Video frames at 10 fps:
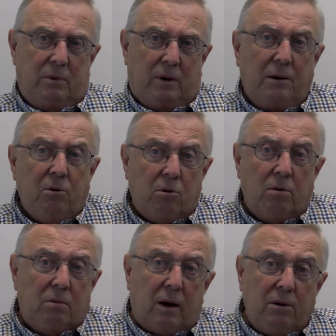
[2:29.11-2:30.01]

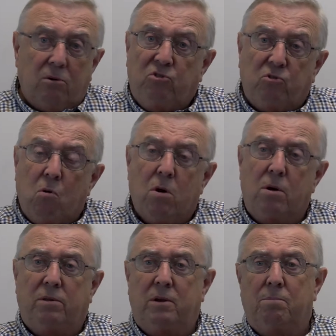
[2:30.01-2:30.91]

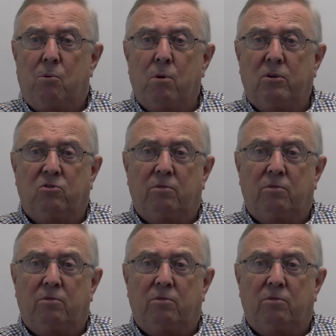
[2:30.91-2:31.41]
underscore the importance